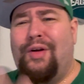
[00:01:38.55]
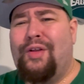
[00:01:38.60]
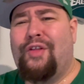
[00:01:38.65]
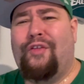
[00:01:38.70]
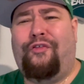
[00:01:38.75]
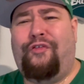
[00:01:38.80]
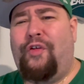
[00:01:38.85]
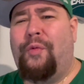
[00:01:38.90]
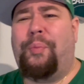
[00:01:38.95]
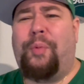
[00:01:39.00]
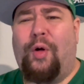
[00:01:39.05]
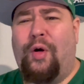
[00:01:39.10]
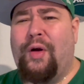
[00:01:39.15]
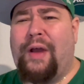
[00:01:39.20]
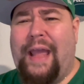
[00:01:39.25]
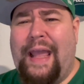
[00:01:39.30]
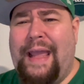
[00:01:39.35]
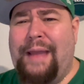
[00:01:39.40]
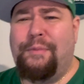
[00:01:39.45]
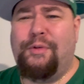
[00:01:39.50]
The football
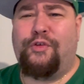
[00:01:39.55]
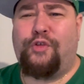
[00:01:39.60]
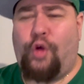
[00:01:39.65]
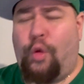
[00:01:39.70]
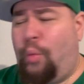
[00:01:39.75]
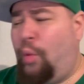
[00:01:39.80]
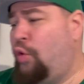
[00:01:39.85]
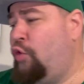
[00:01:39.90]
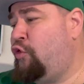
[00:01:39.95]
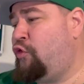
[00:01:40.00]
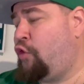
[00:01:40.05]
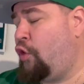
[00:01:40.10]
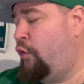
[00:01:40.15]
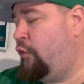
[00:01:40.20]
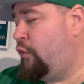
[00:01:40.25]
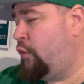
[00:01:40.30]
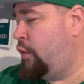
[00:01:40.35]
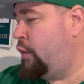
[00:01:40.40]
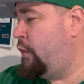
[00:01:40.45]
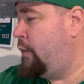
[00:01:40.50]
game is almost
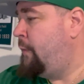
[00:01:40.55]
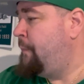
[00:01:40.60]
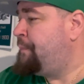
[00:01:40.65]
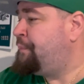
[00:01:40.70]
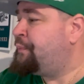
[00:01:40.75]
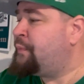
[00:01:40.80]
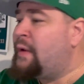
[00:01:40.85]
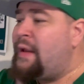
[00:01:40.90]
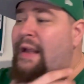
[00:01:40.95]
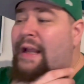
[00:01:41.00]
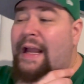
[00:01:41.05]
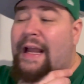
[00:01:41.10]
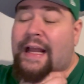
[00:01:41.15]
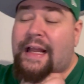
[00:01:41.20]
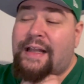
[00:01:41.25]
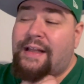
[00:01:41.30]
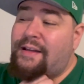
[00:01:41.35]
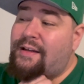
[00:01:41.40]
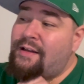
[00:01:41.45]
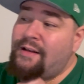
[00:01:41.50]
over.
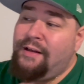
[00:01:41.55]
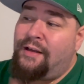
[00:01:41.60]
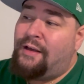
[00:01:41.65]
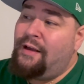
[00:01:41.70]
And,